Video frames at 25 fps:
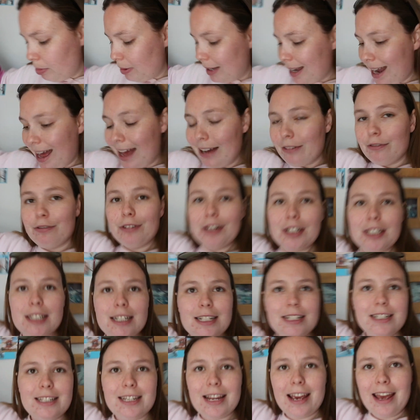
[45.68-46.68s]
Plan for
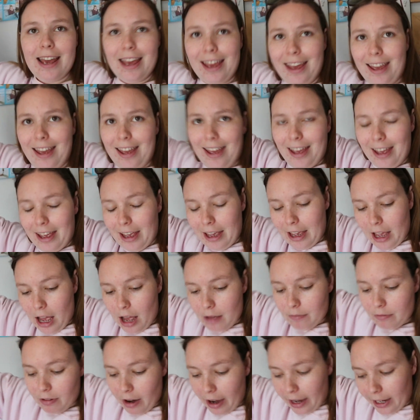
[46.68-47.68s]
today,
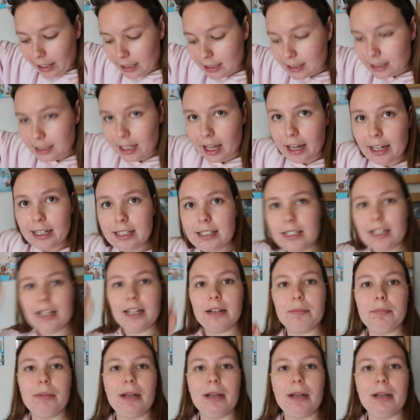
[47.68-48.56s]
I'm very excited